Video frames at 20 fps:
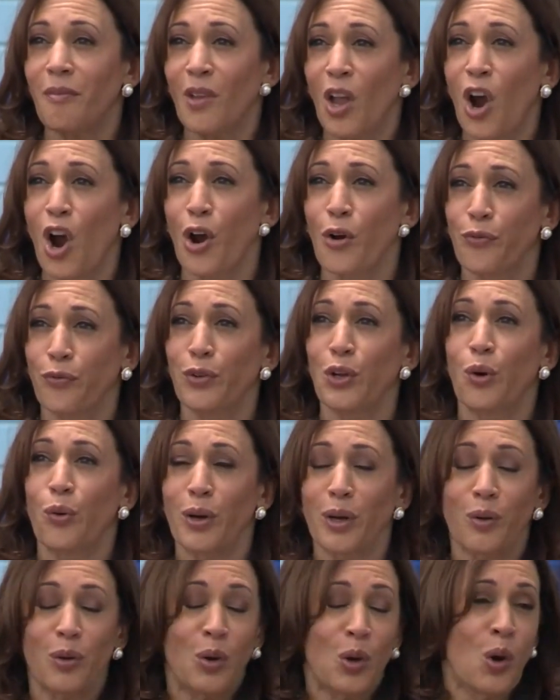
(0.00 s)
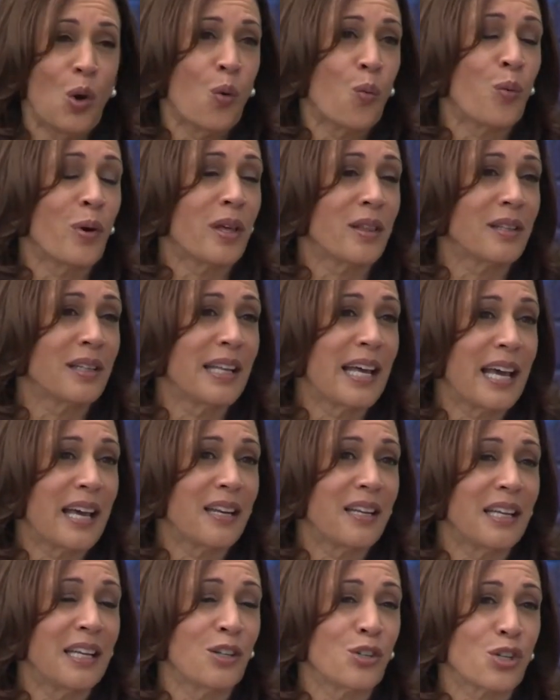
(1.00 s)
are flowing with
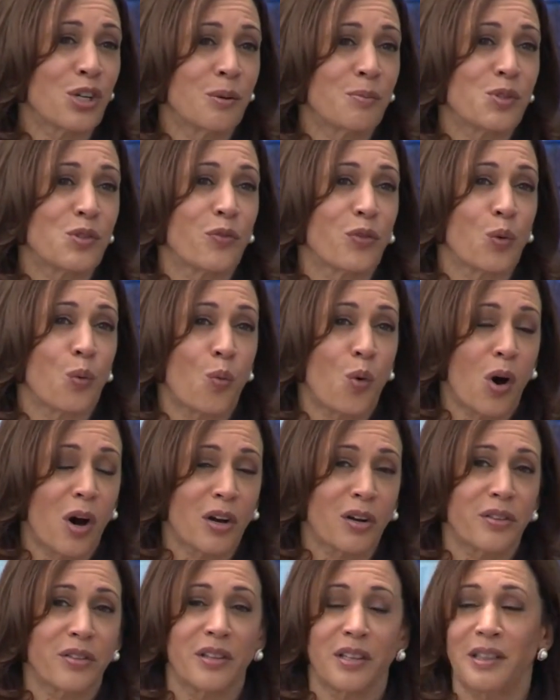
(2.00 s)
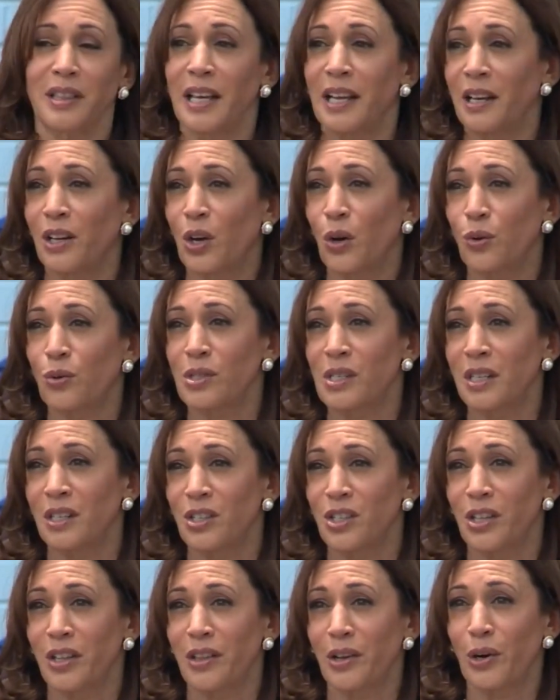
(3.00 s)
lead in terms of the water that then goes
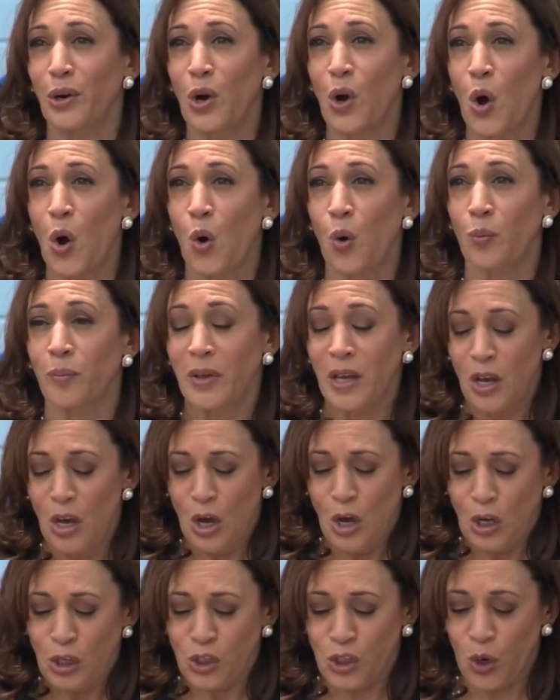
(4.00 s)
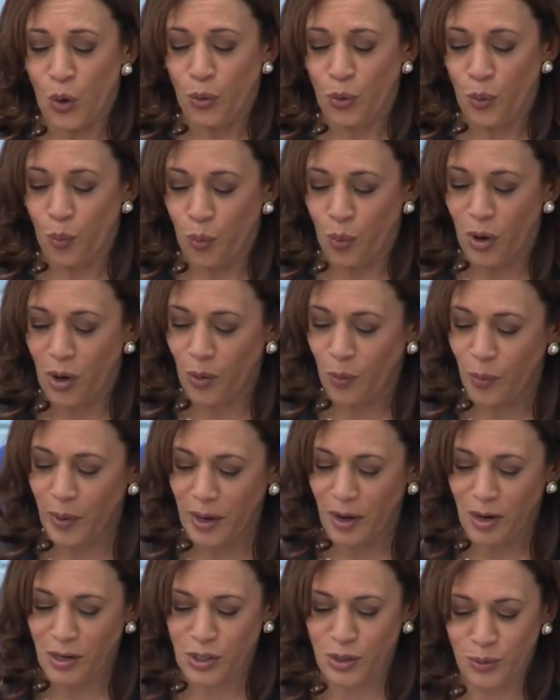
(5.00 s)
into their home. So the work we
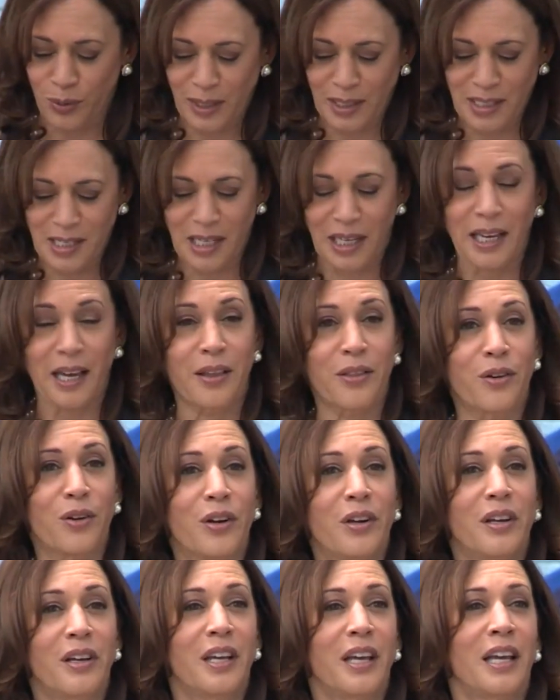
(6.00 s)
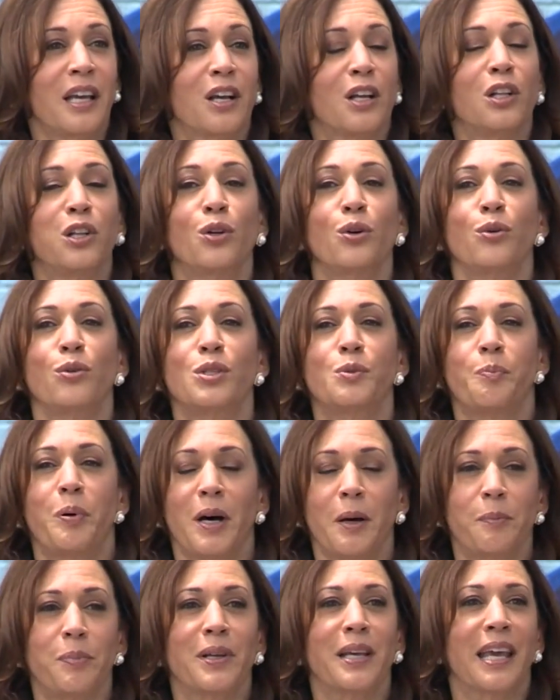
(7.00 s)
are doing together includes
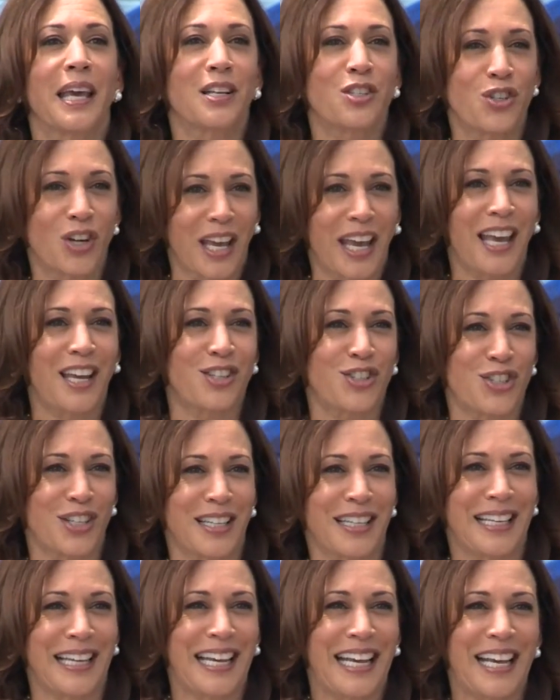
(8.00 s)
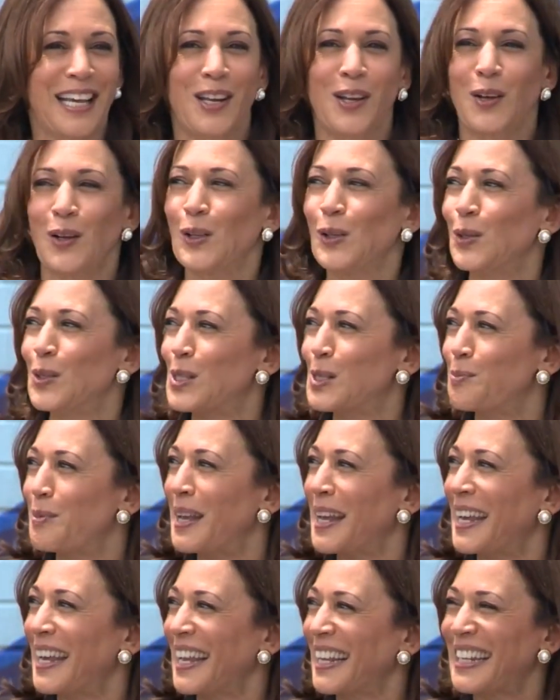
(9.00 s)
public education. It includes
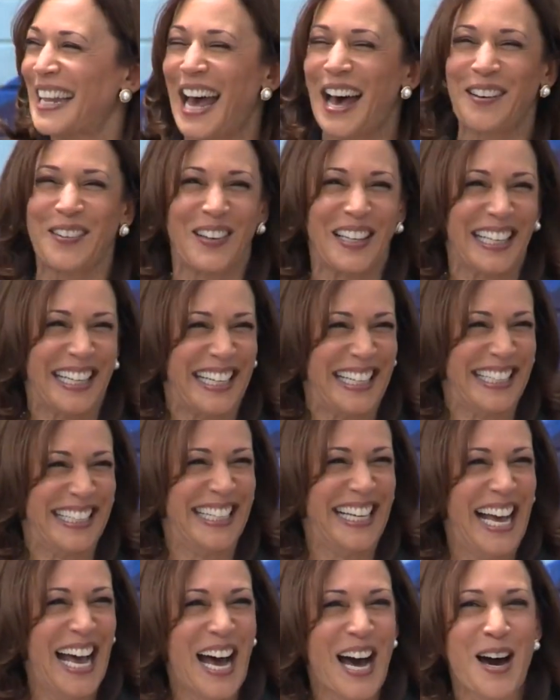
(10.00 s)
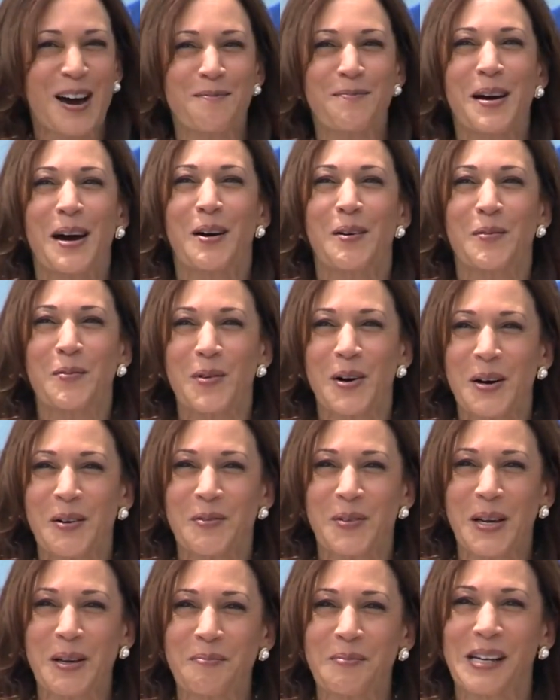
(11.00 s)
speaking loudly about what
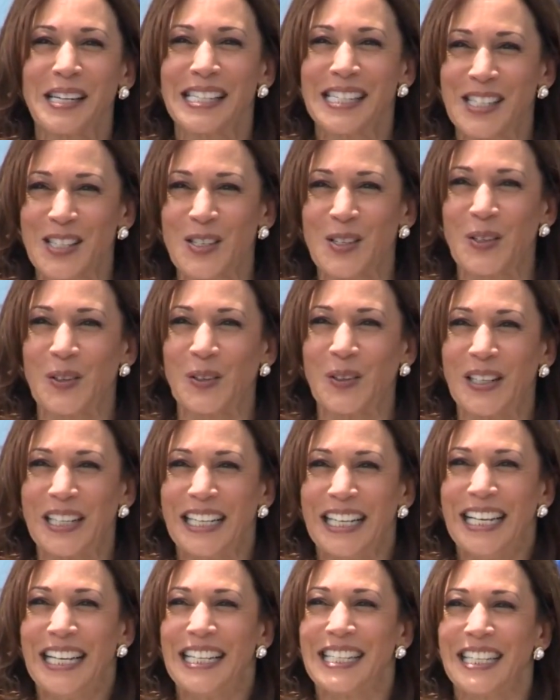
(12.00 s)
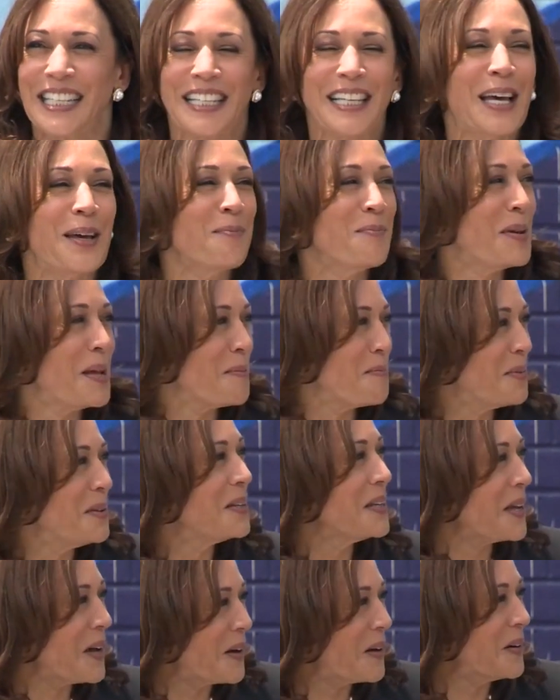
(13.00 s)
we must do to let people
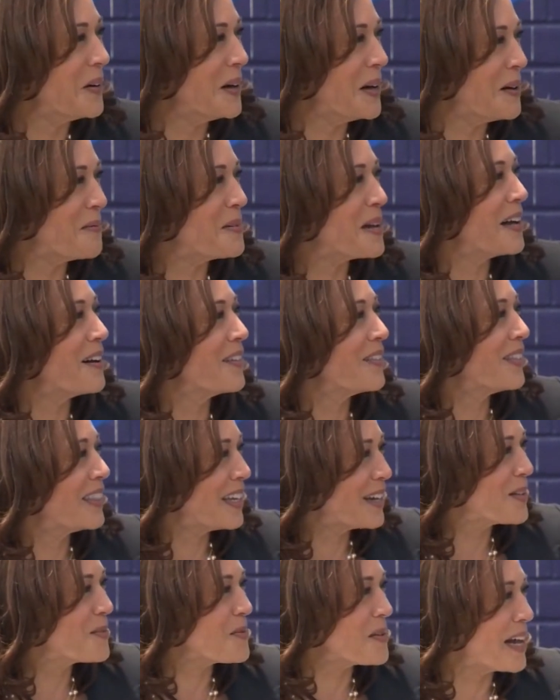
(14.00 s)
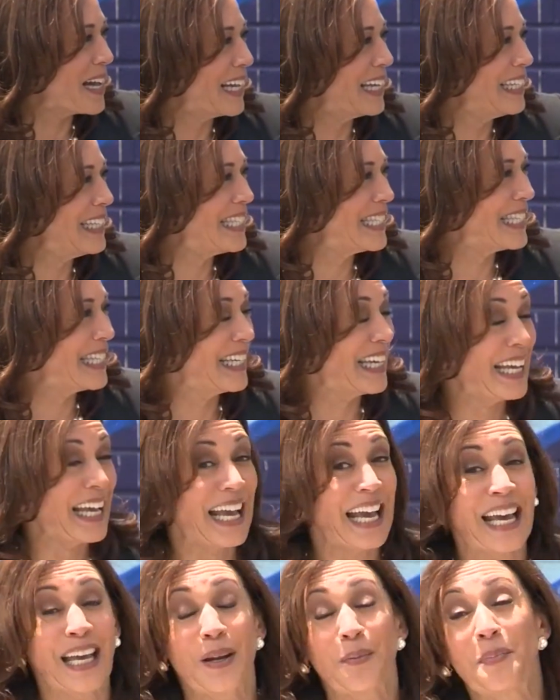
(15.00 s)
know about their rights
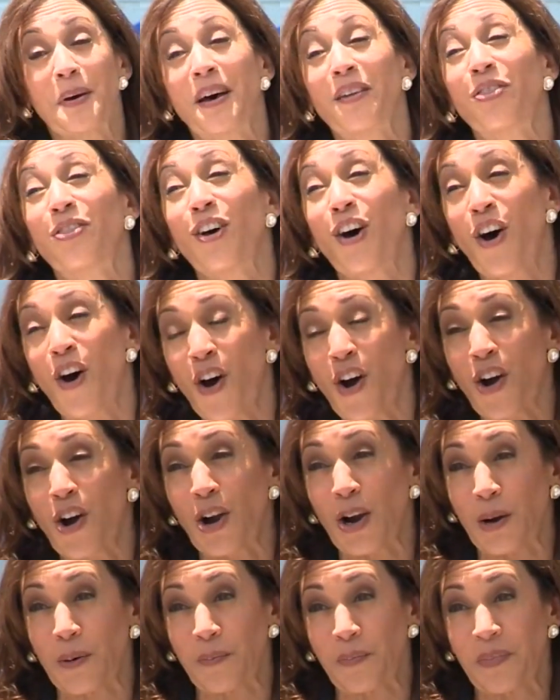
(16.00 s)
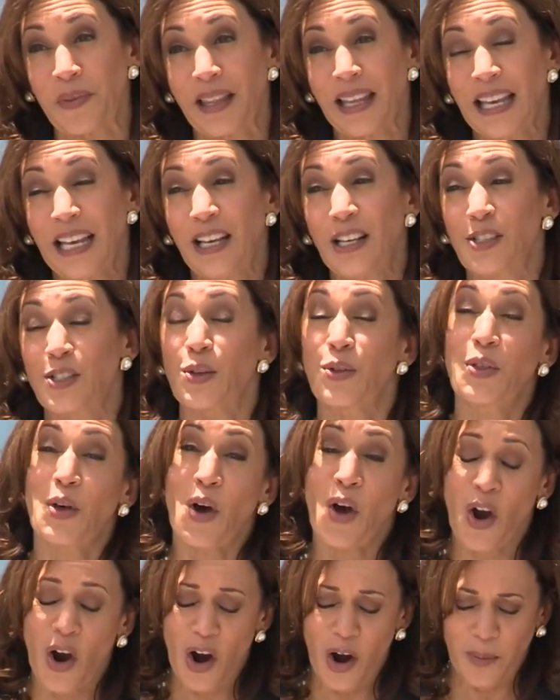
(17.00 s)
and about the harm. So the
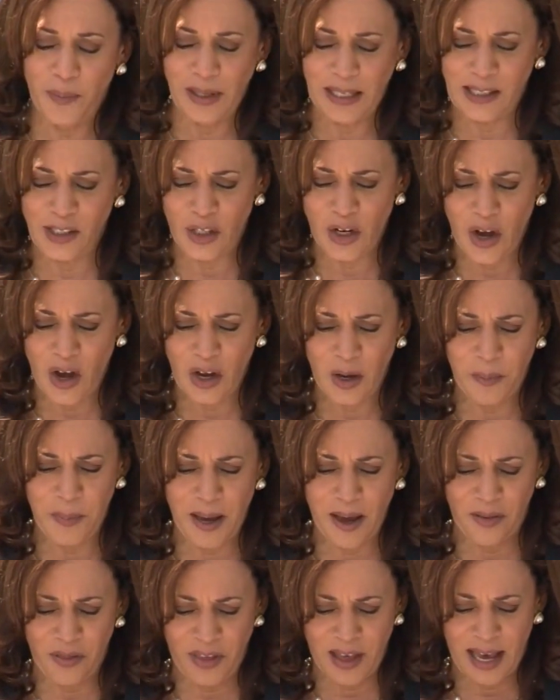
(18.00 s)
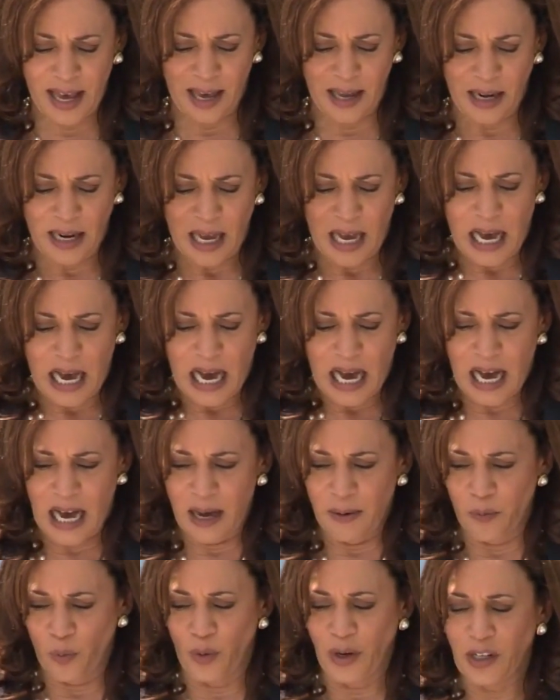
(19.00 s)
harm, let's talk about that.
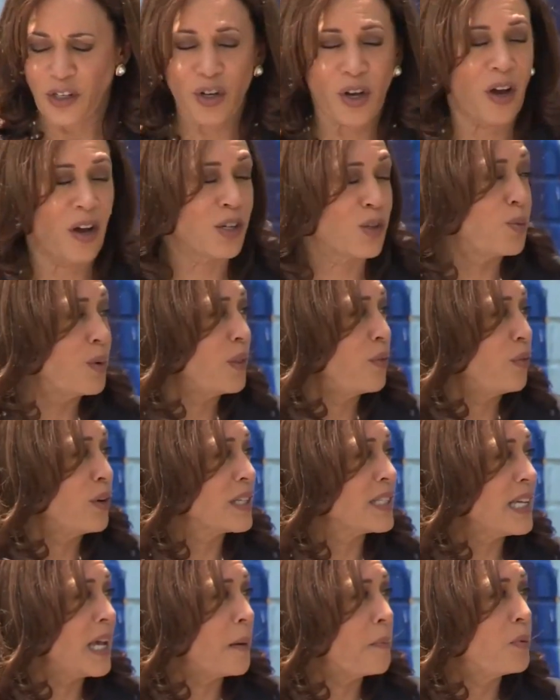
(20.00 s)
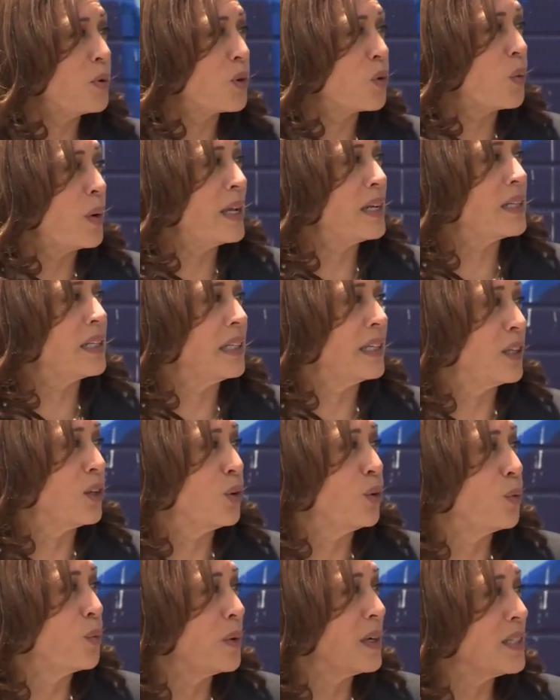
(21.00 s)
Um, we talked with, for example, Gwendolyn,
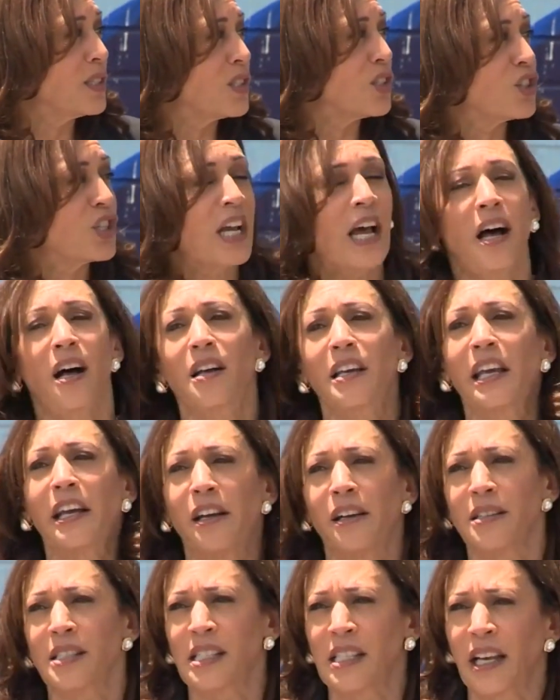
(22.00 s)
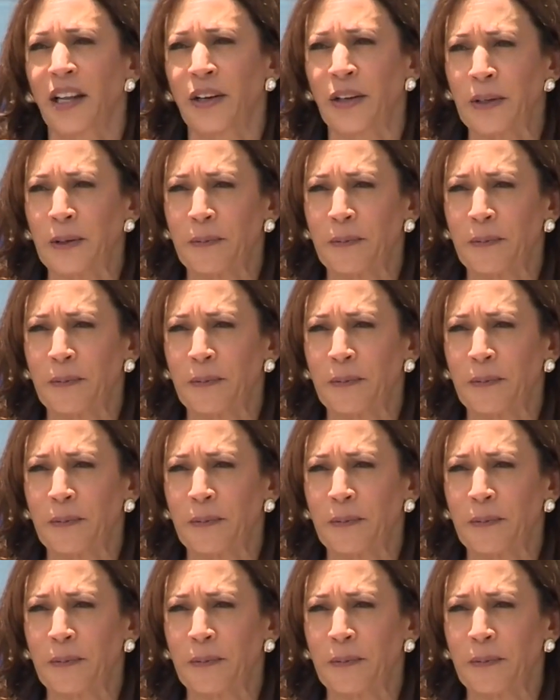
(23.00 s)
who runs a child care center,